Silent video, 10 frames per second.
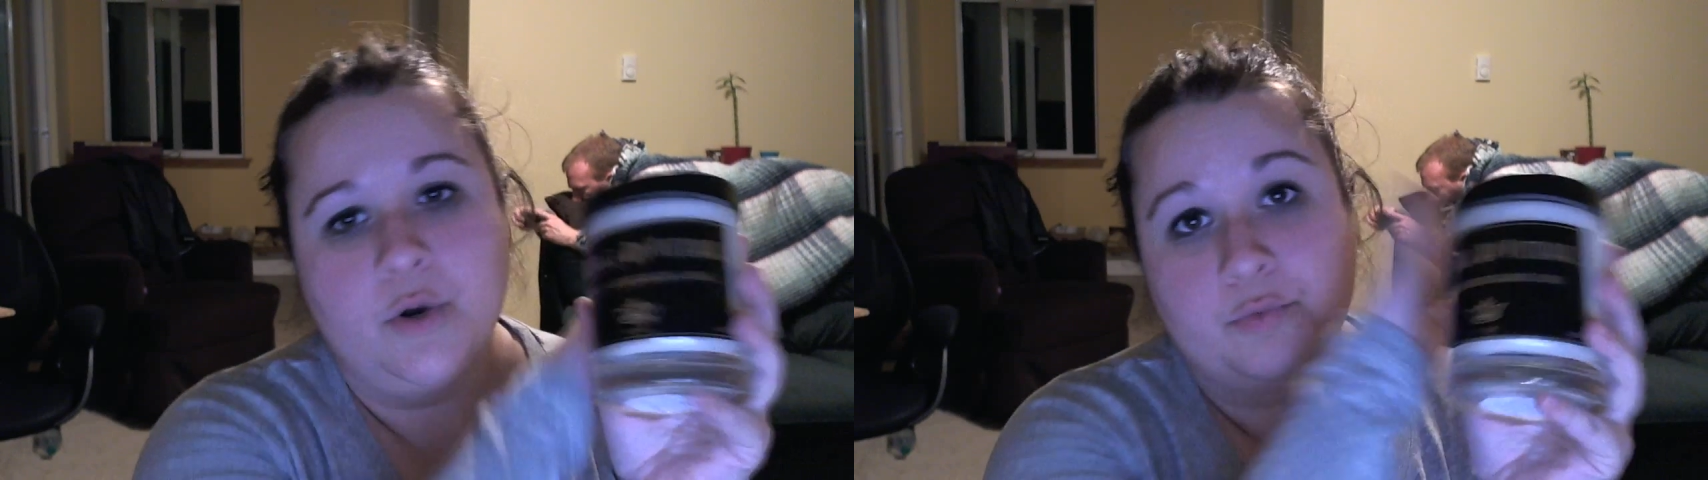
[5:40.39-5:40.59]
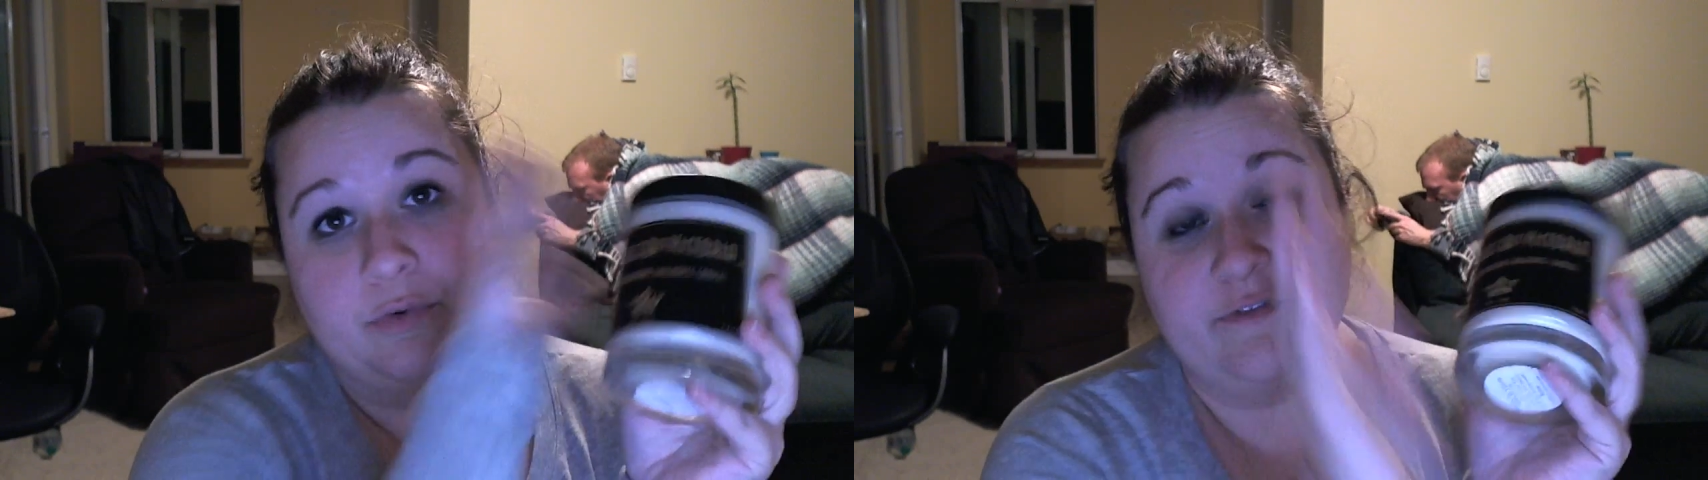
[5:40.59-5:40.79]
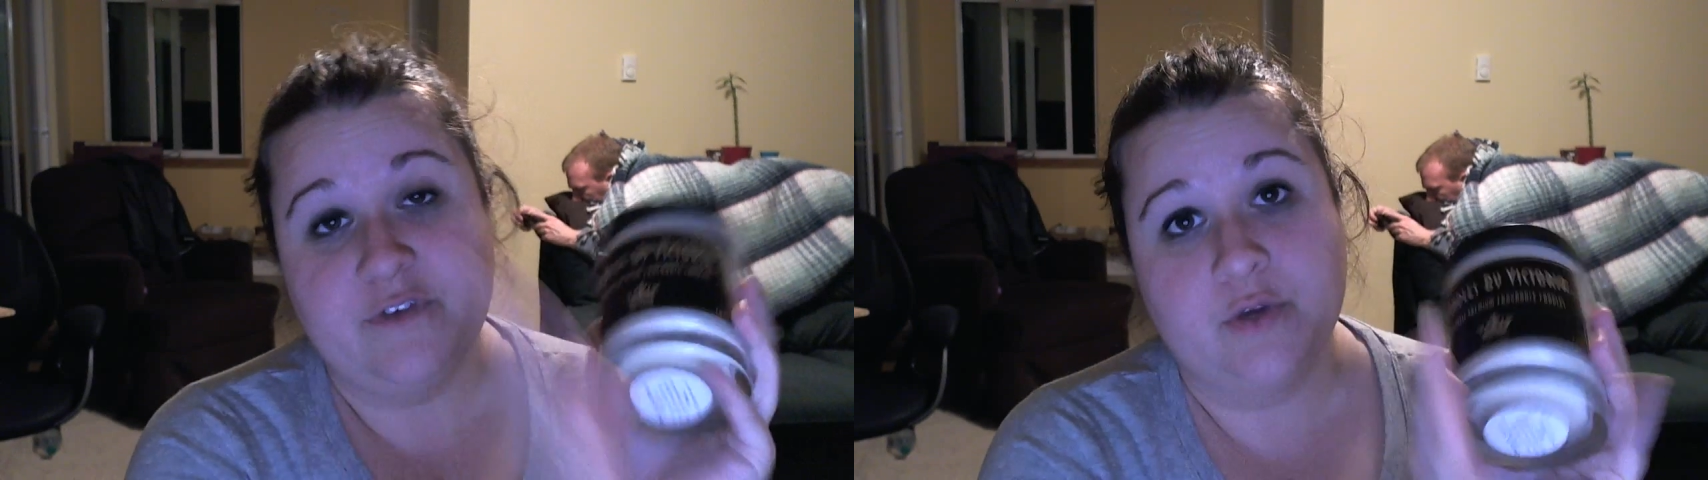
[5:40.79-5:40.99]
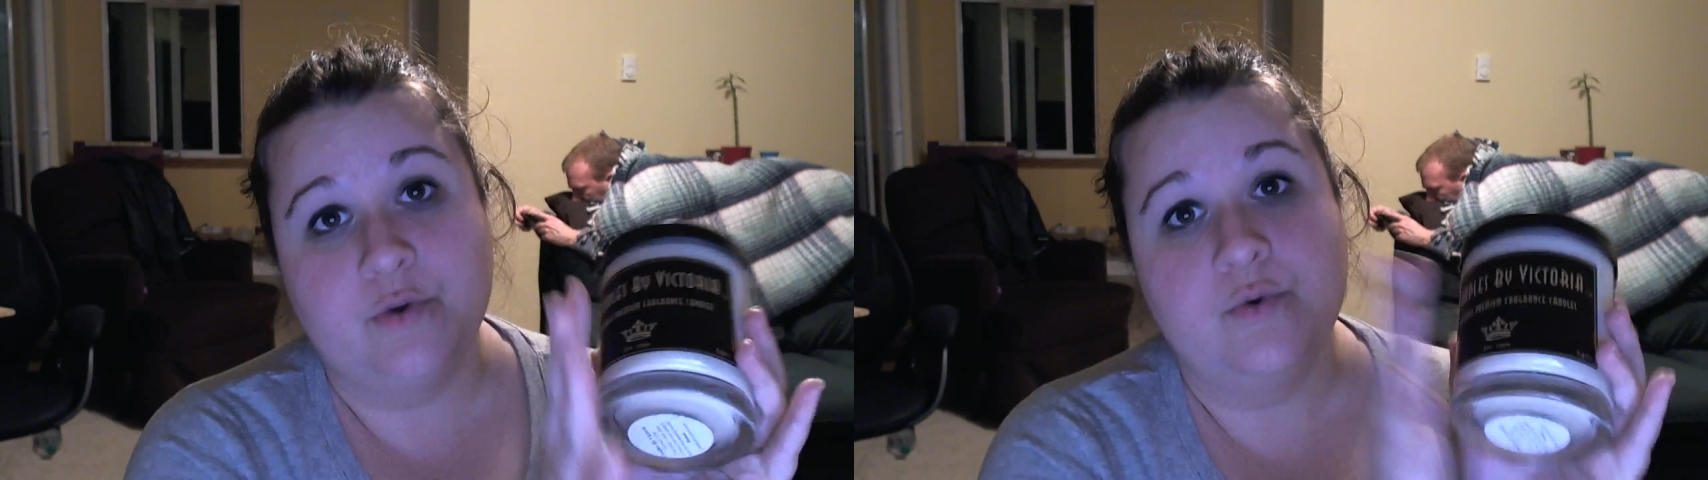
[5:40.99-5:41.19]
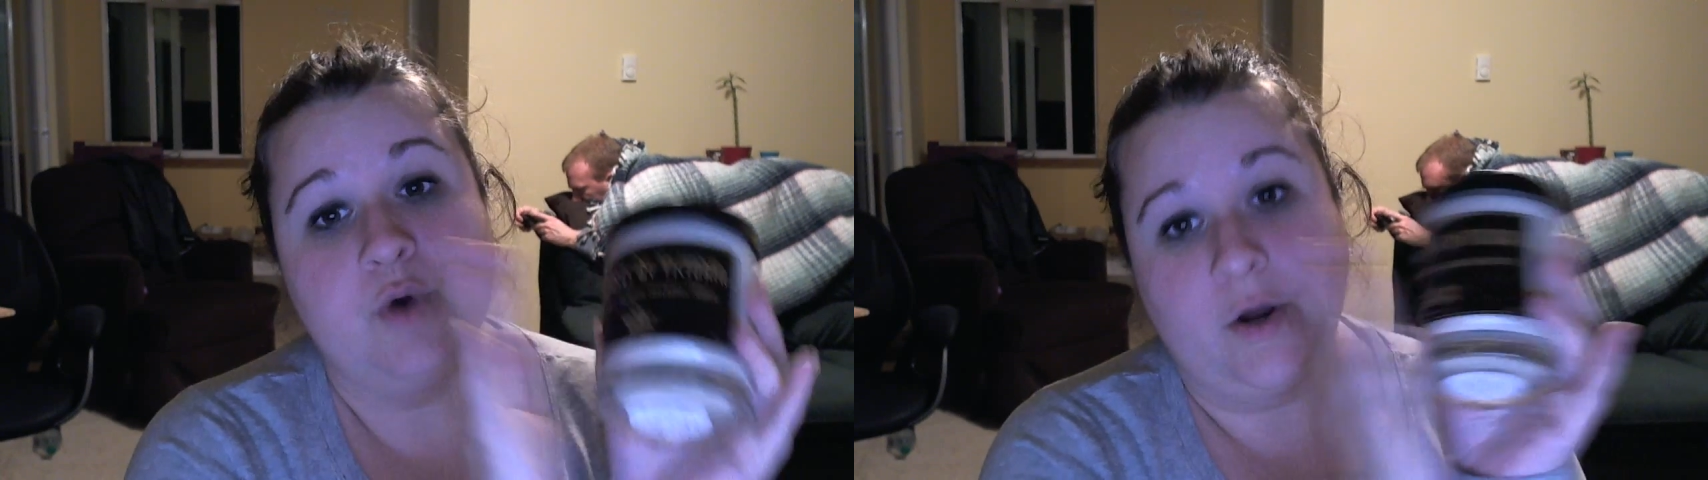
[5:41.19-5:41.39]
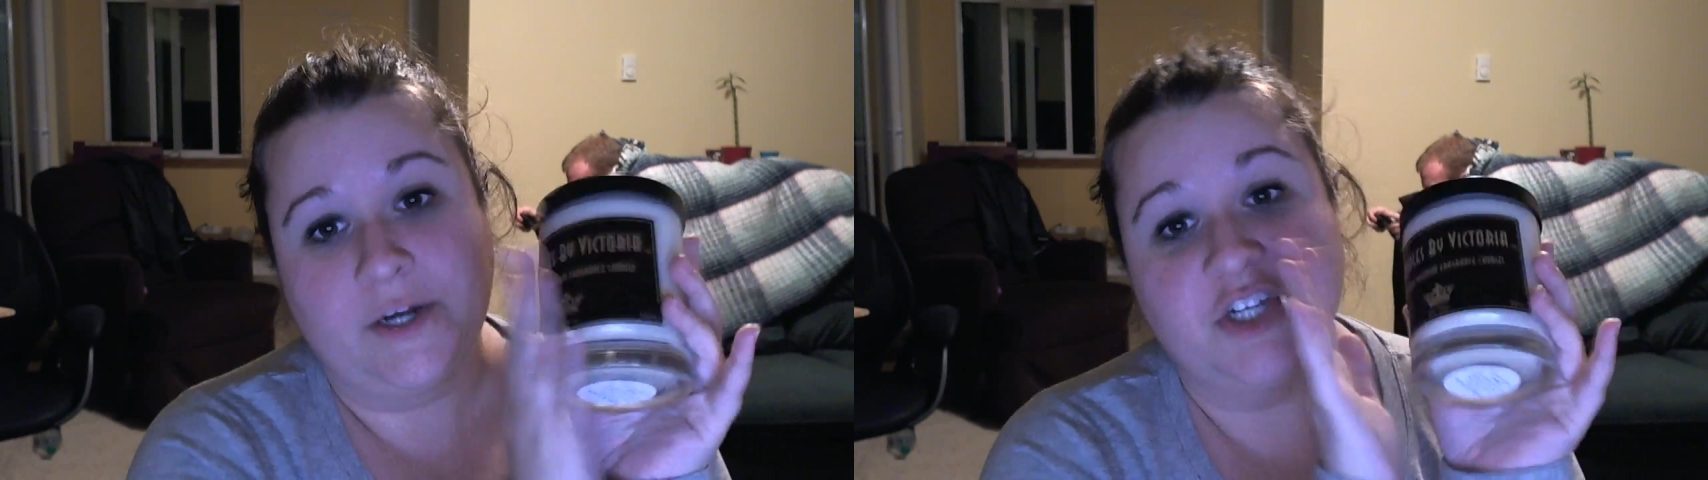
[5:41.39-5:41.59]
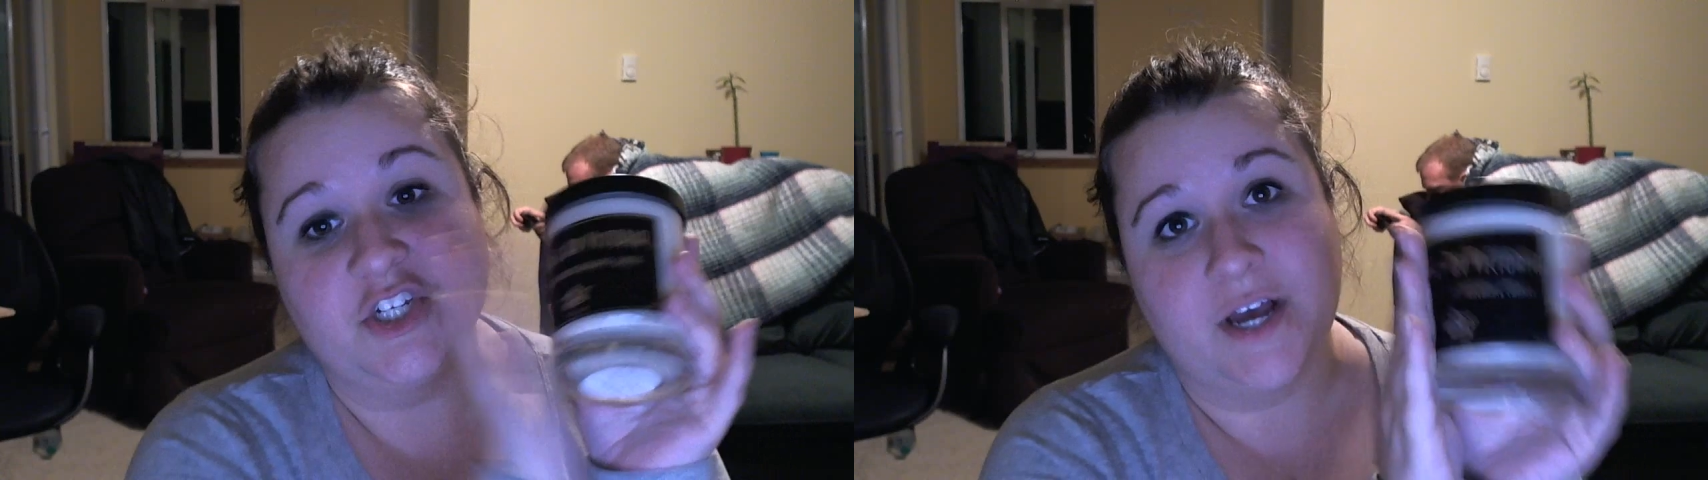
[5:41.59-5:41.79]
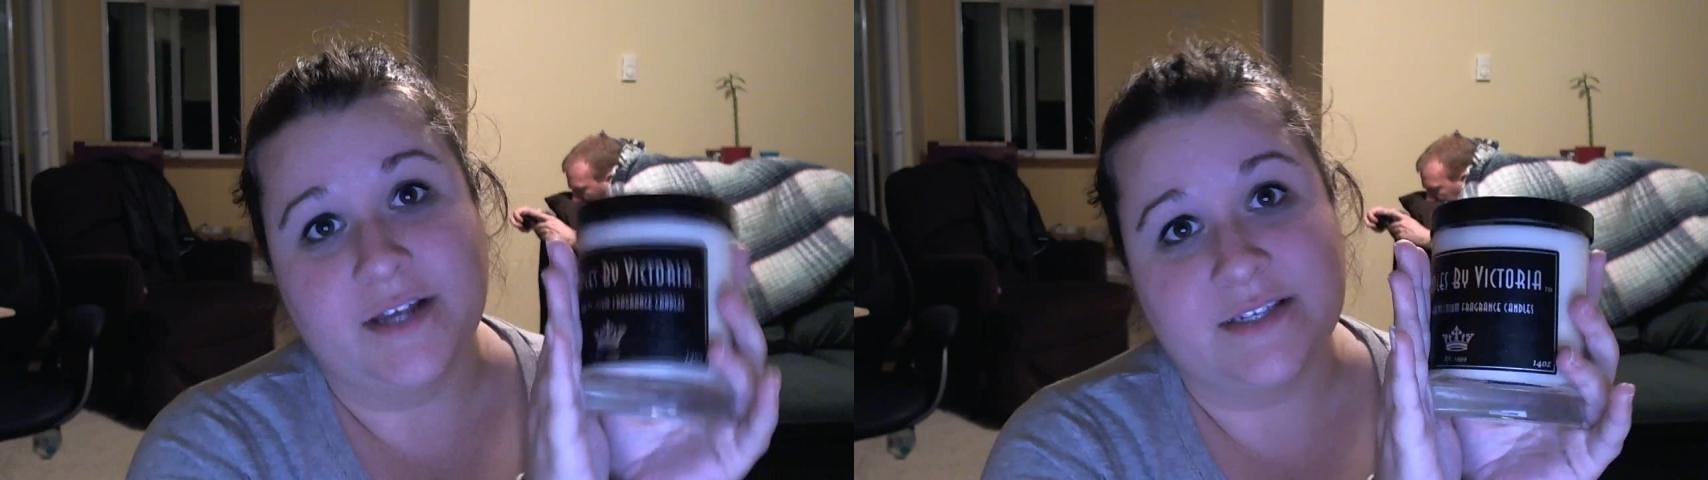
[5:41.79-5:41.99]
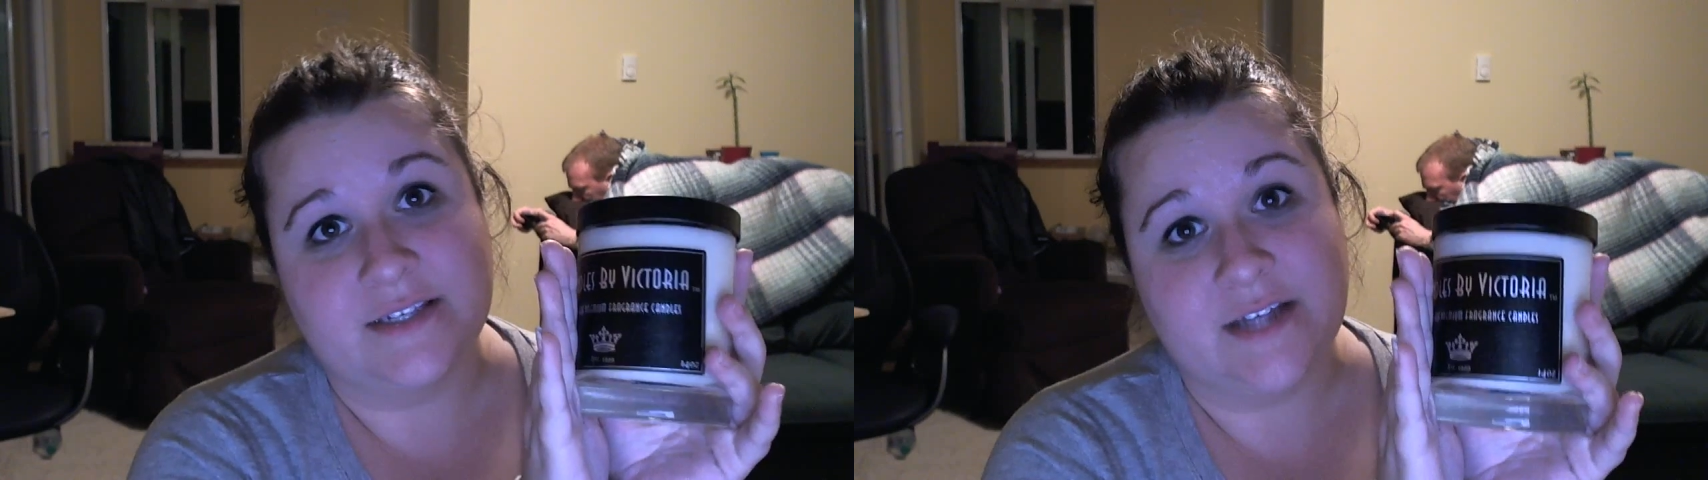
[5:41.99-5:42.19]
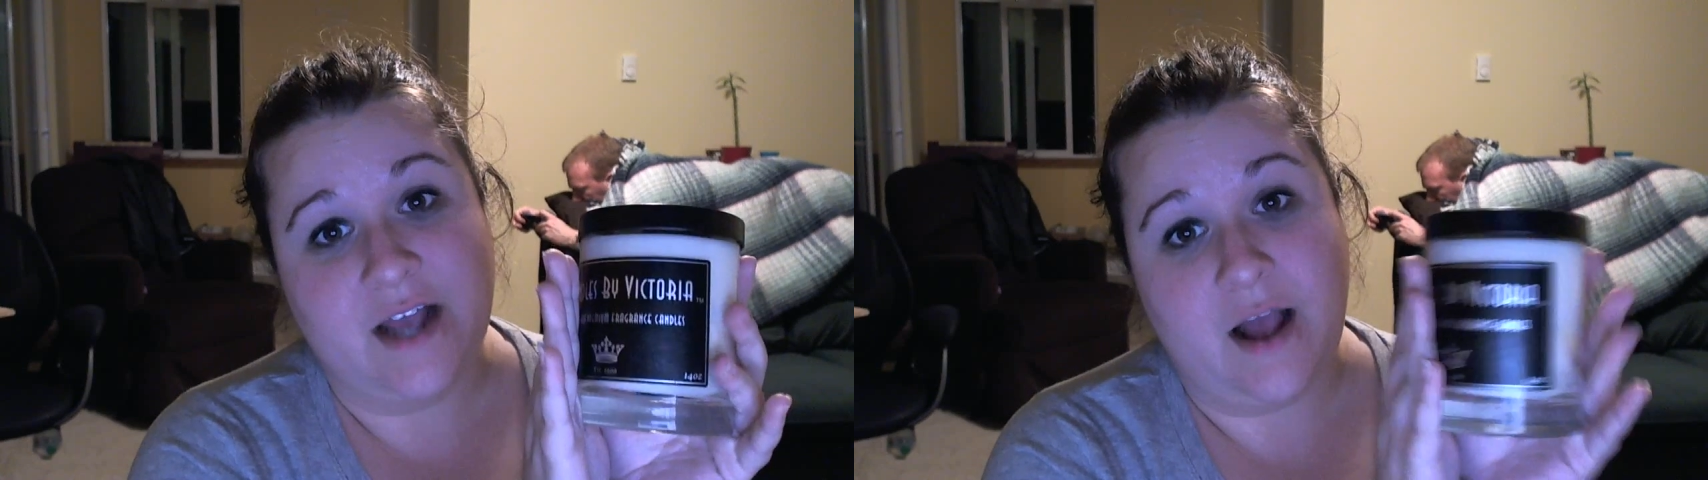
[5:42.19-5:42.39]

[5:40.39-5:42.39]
review on just